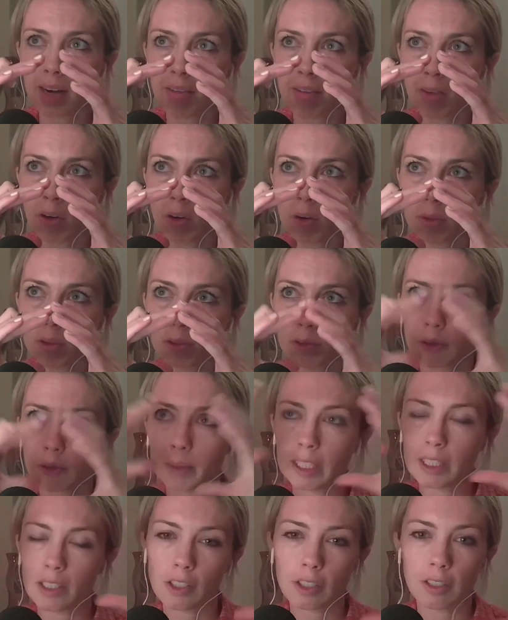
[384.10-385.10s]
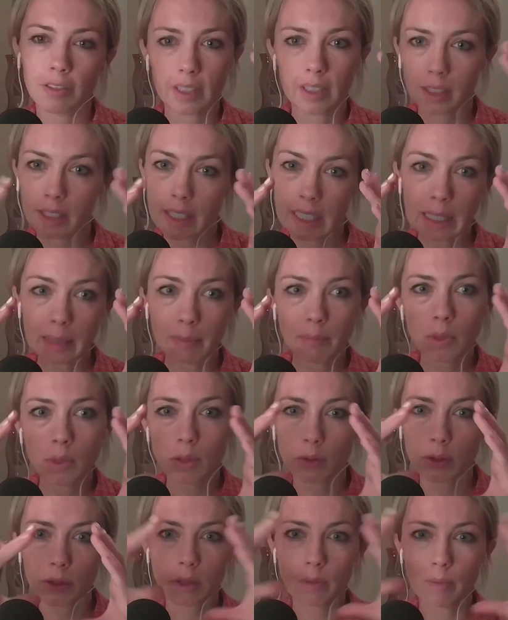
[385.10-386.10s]
of almost forming service teams
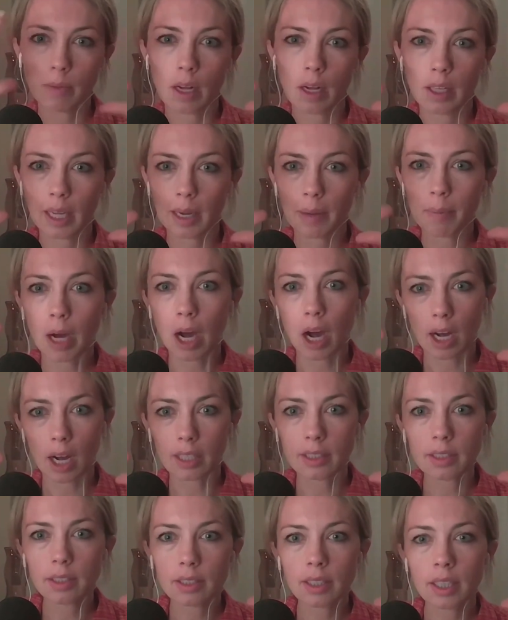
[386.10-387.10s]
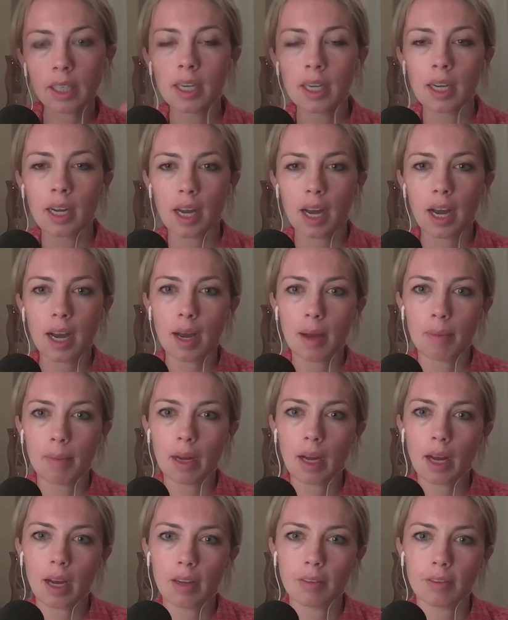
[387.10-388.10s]
or small like pods
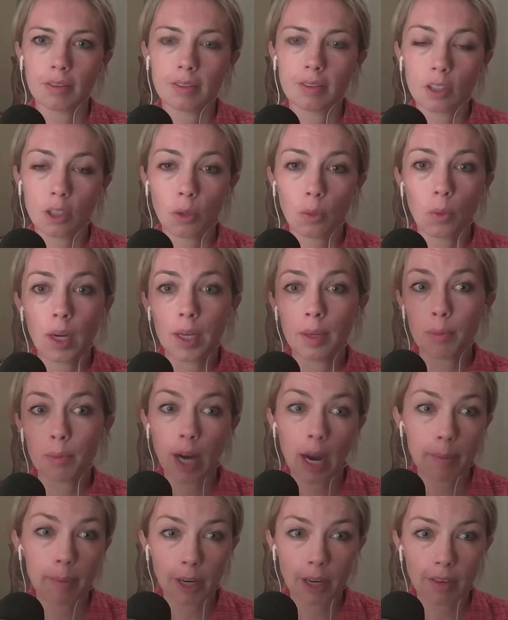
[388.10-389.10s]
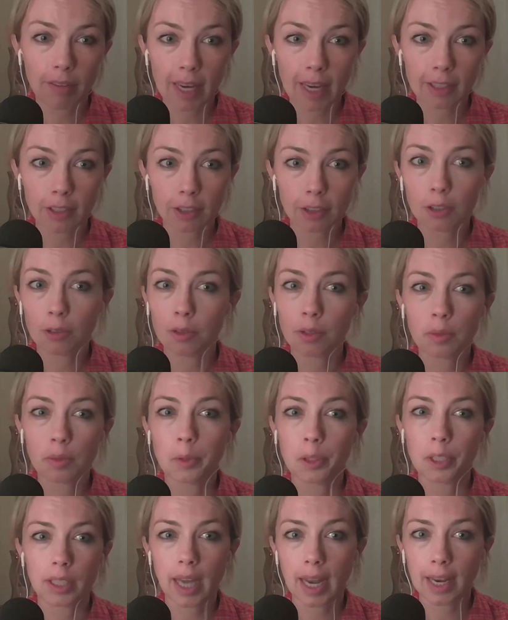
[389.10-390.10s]
so one primary advisor who is
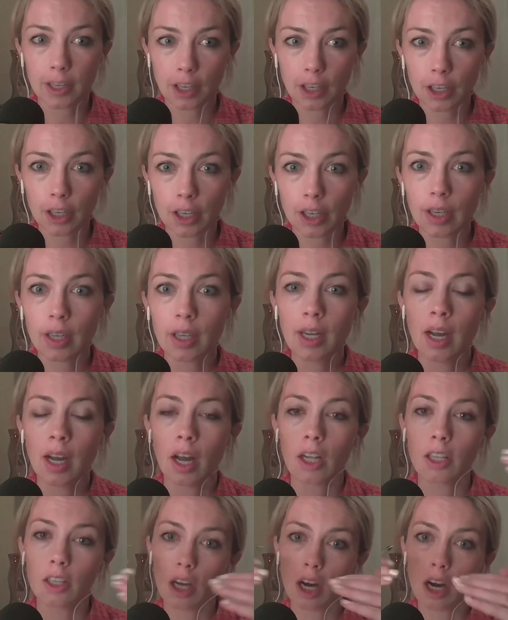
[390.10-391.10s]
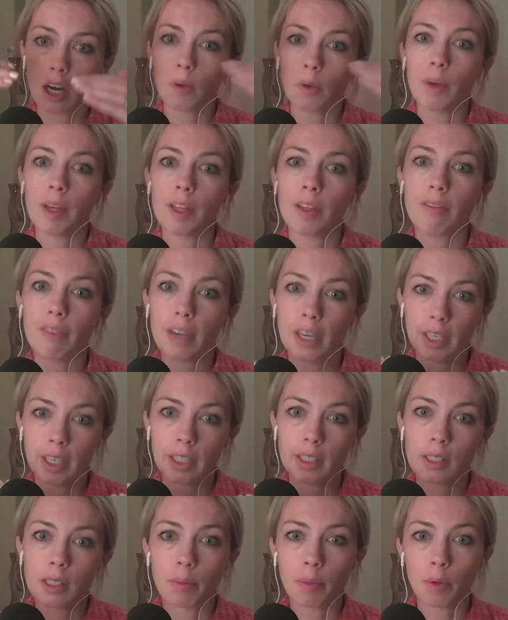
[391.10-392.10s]
more tenured along with various
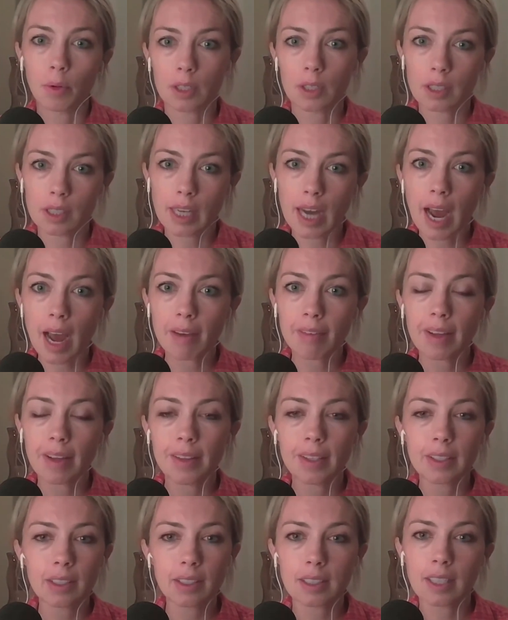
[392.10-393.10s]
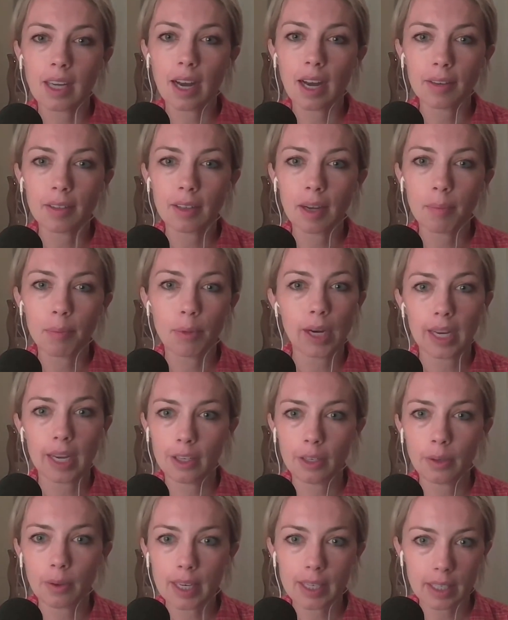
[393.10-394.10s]
support staff. And this is not a brand
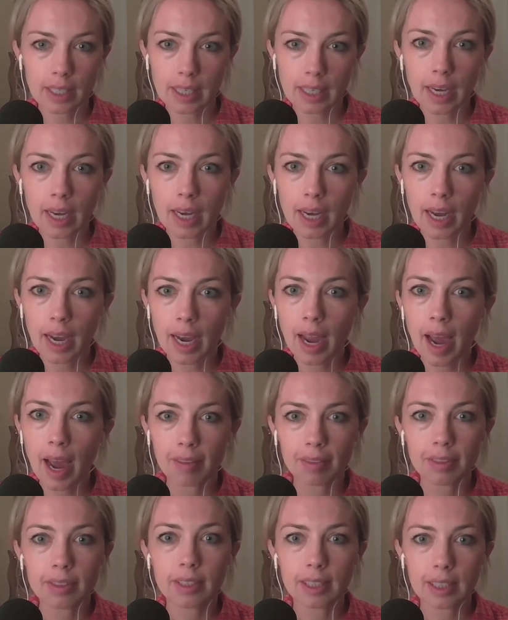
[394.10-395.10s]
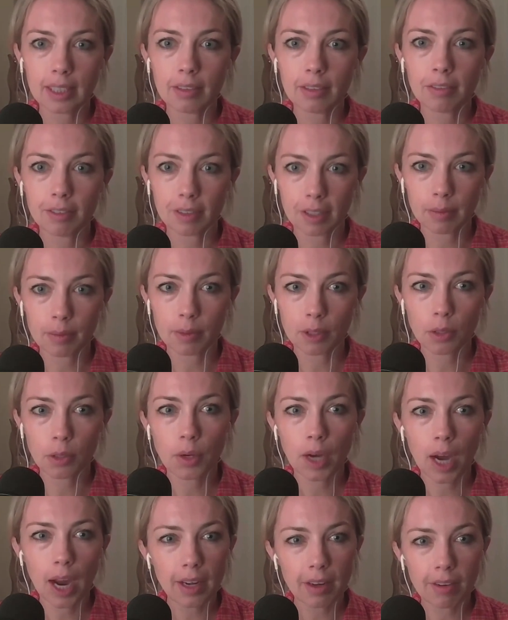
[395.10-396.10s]
new idea. I have seen firms
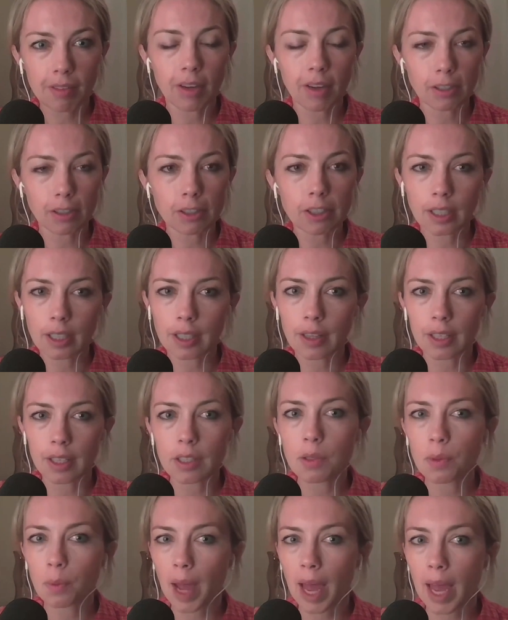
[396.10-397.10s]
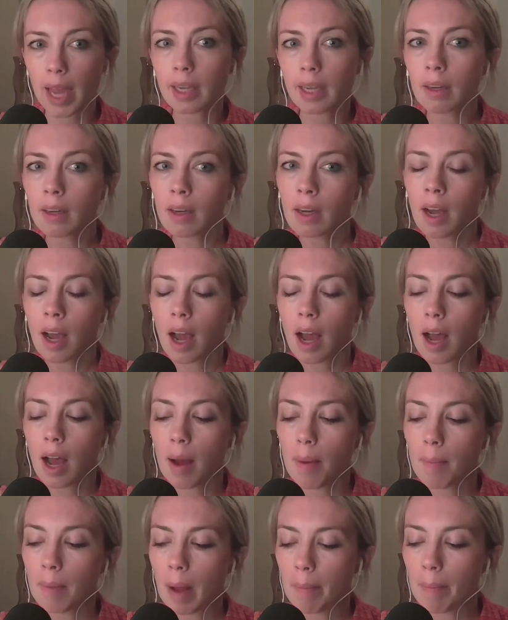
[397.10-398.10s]
who kind of function in this way.
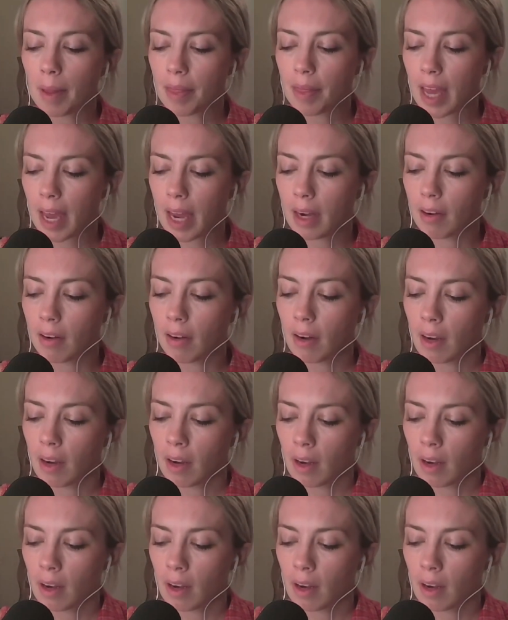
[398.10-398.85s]
But then